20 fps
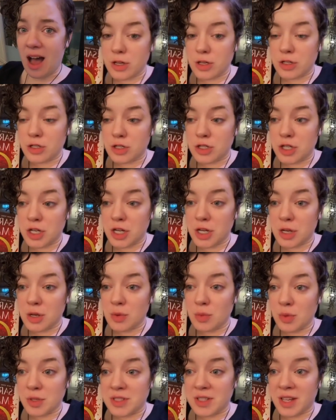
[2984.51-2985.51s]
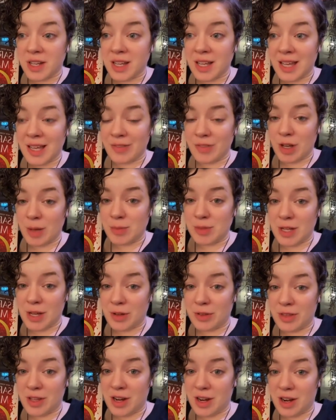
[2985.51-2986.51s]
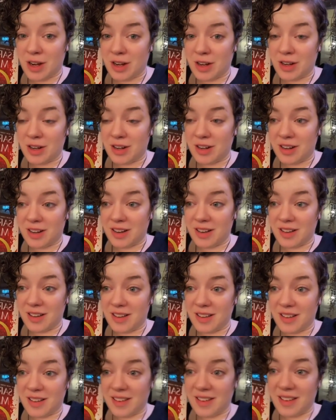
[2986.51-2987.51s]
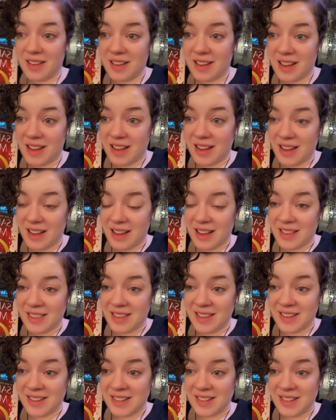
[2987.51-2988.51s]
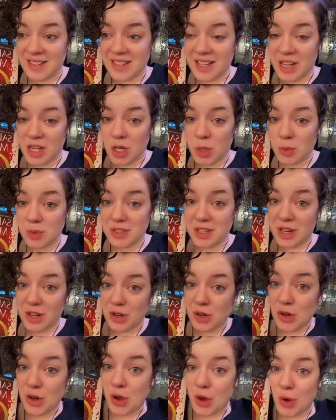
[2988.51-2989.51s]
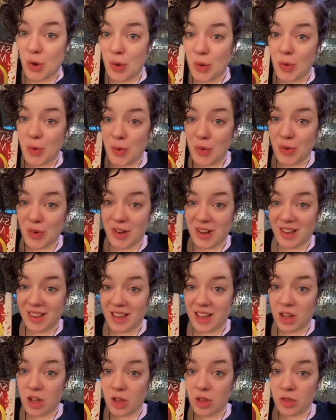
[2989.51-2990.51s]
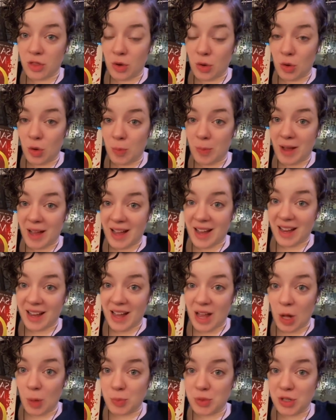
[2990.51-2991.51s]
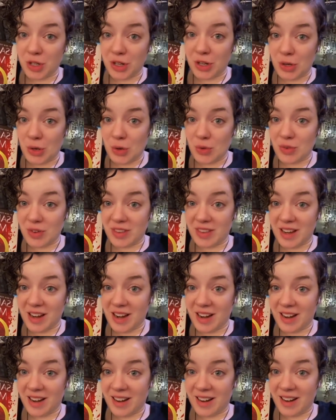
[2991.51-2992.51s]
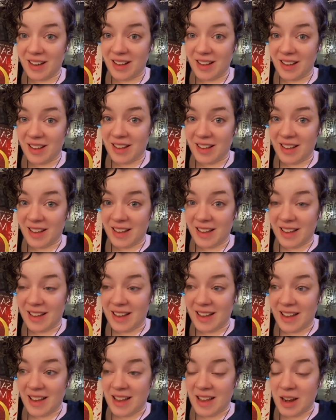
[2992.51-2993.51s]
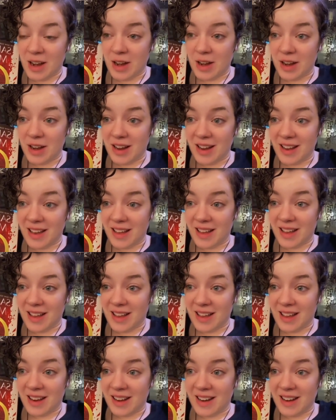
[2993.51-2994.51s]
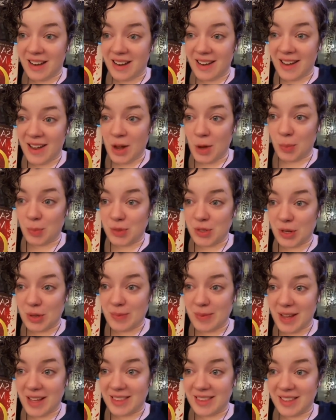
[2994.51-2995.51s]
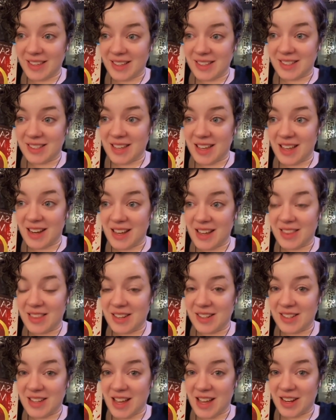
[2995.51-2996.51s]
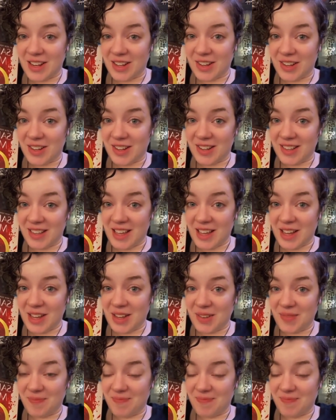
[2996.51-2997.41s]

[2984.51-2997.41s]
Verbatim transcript: She was gonna give up down there. And then Danika was like, no. Like, the whole pack helped her get over there. And and helped her make the ascent and then Danika like